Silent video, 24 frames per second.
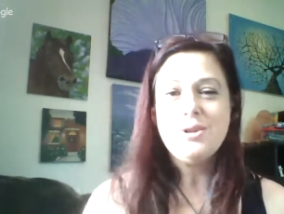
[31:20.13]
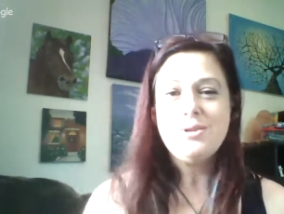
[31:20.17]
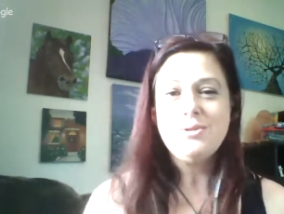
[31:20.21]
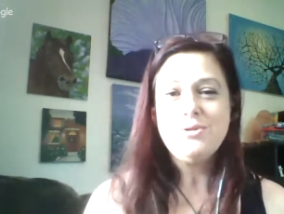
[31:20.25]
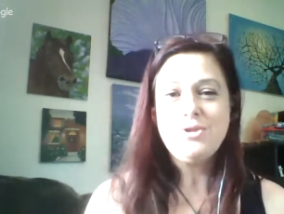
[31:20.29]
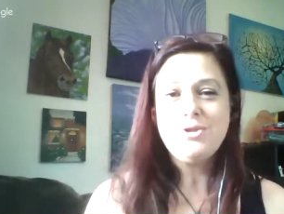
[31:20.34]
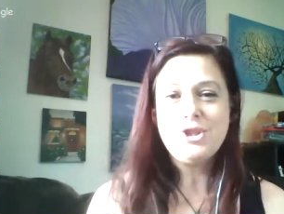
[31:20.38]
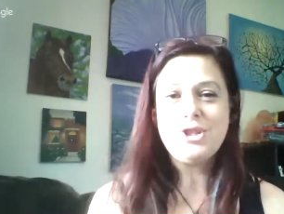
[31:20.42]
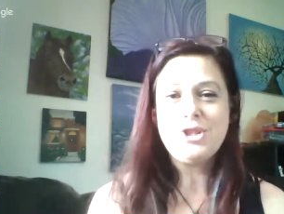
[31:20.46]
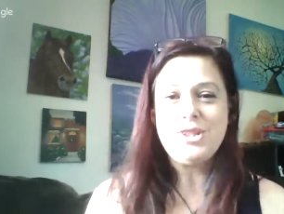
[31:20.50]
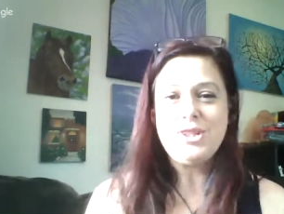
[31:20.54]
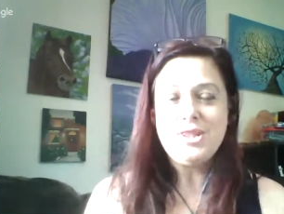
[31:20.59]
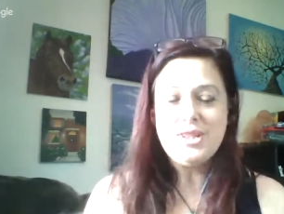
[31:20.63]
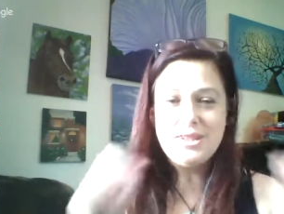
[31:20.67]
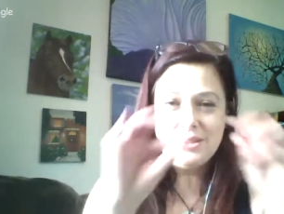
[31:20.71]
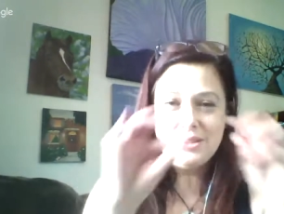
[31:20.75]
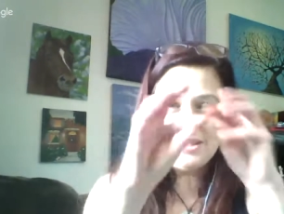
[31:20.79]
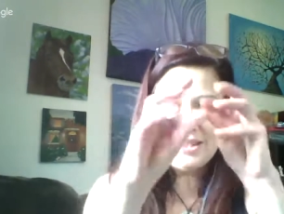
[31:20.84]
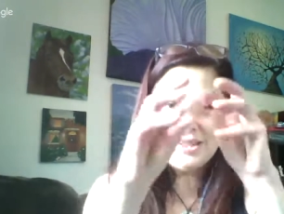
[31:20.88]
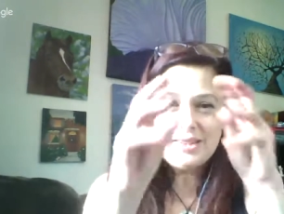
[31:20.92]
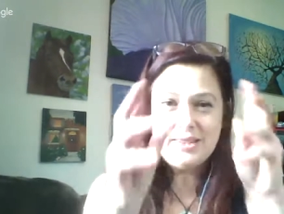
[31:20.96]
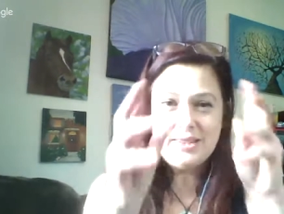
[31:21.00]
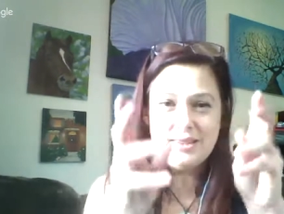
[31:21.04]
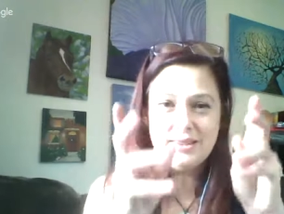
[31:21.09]
you know,
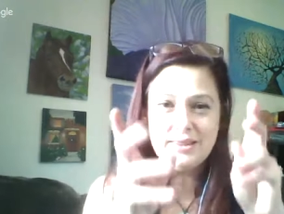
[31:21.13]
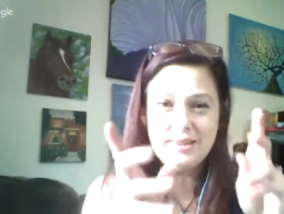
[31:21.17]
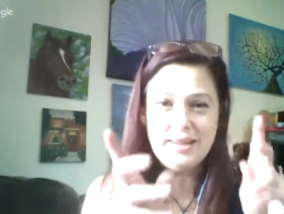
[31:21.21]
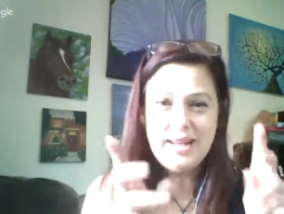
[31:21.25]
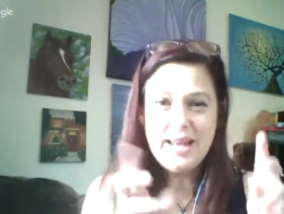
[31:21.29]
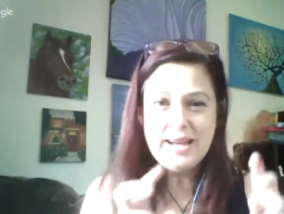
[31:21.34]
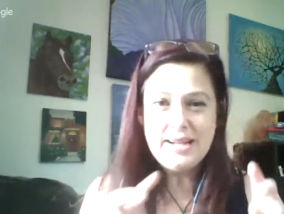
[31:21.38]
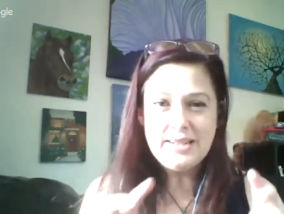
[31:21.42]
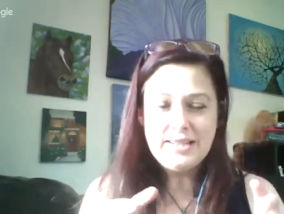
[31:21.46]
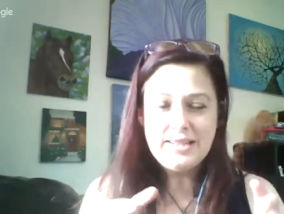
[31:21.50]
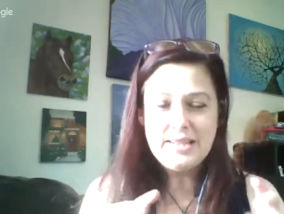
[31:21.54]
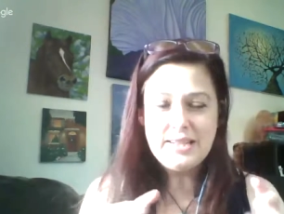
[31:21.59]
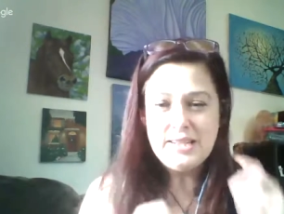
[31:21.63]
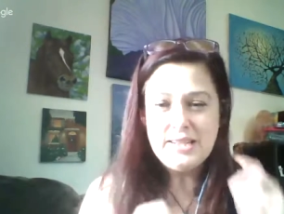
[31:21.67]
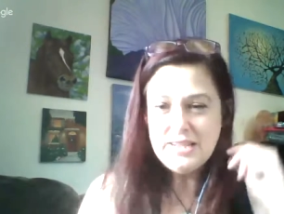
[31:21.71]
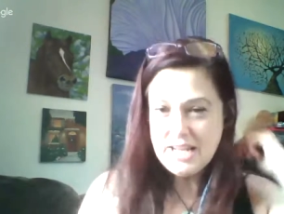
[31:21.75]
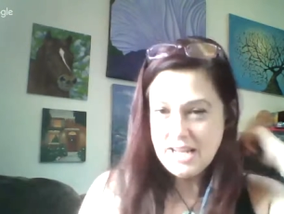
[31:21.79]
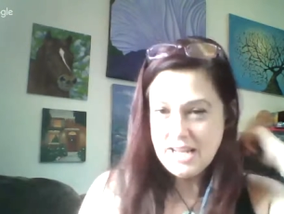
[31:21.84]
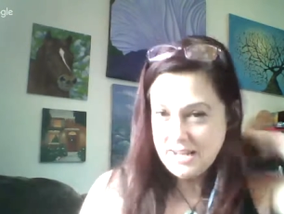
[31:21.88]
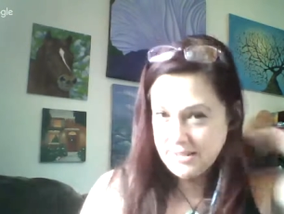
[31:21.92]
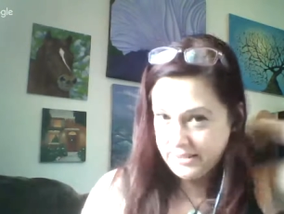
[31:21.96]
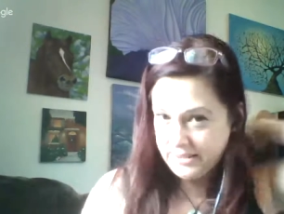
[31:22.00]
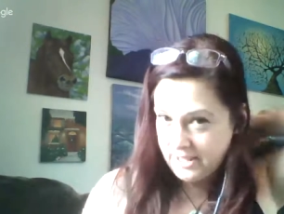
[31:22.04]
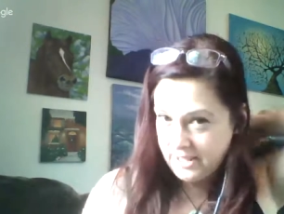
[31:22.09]
just this light
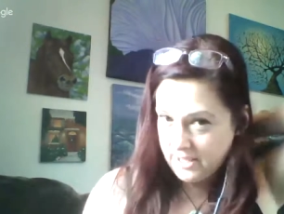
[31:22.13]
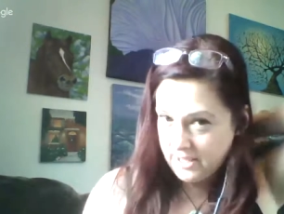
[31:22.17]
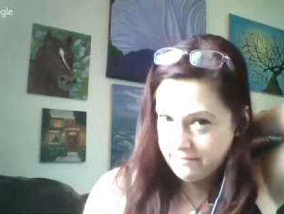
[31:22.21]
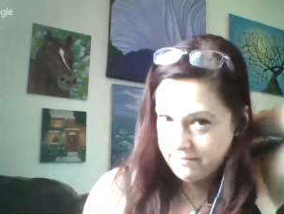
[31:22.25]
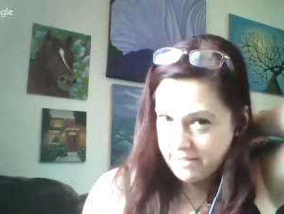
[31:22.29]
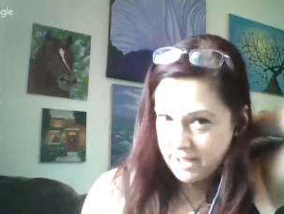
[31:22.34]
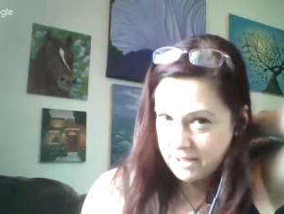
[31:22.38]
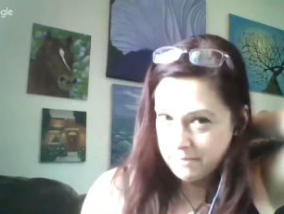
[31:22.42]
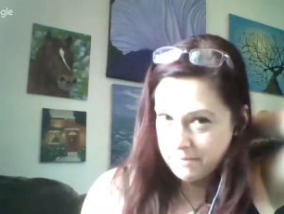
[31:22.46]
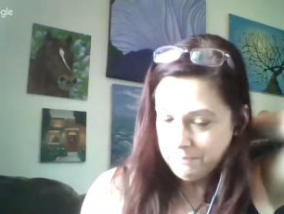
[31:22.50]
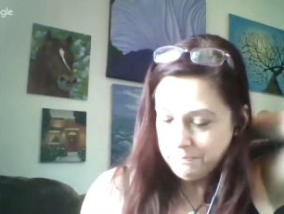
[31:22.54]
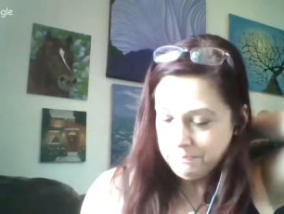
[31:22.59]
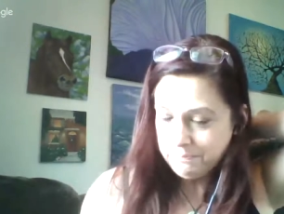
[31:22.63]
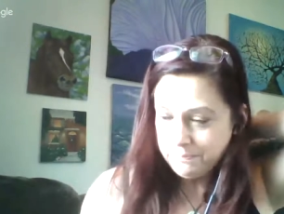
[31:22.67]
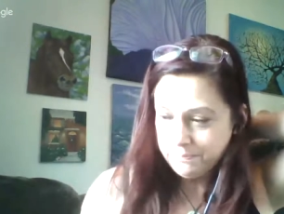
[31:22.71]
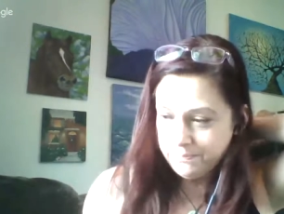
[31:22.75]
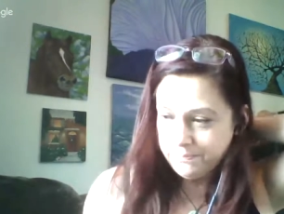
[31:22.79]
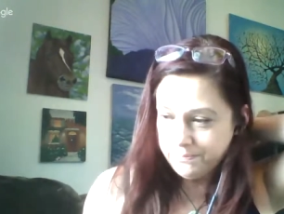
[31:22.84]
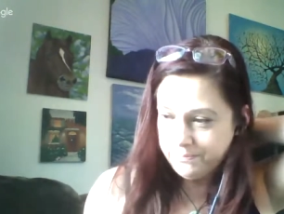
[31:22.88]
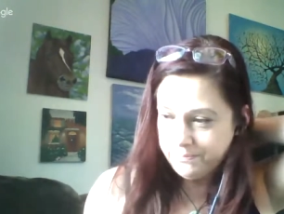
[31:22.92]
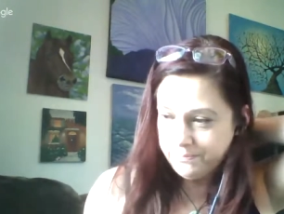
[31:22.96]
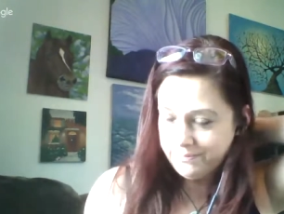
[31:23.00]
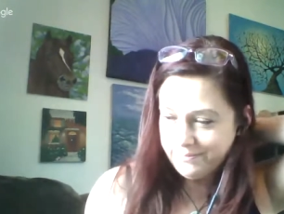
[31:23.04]
detailing of it.